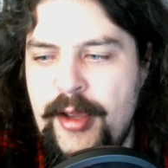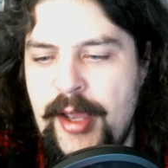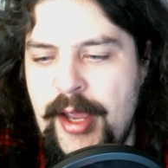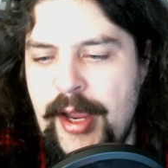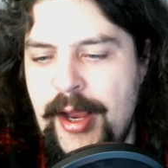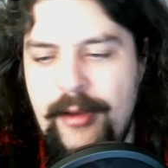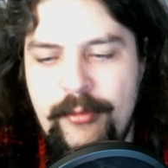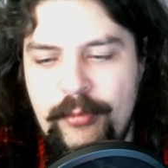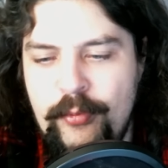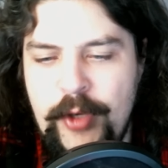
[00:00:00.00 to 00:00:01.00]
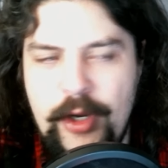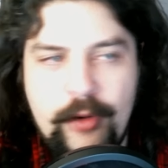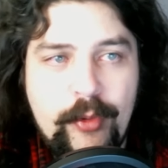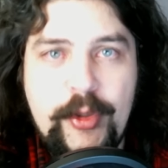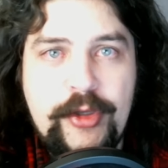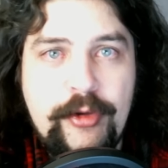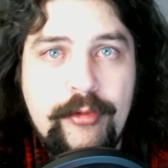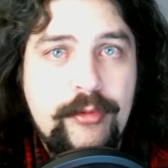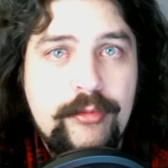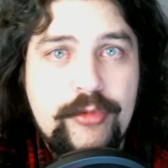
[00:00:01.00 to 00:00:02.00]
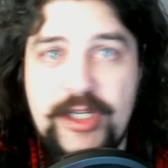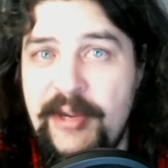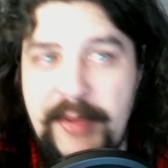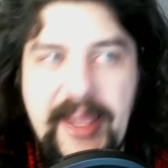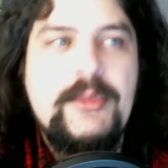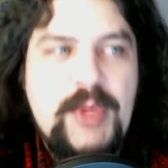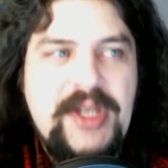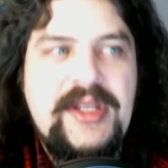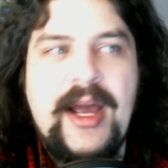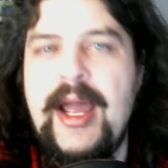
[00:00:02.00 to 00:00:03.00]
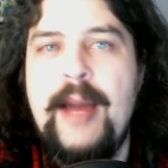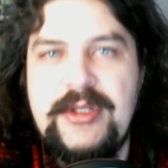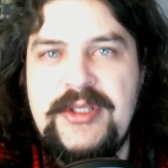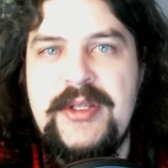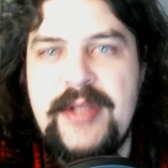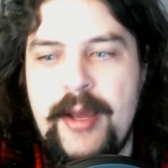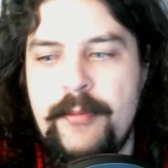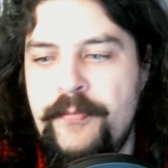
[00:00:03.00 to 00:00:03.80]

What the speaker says: And, when we do, check out GamesBeat.com to see that.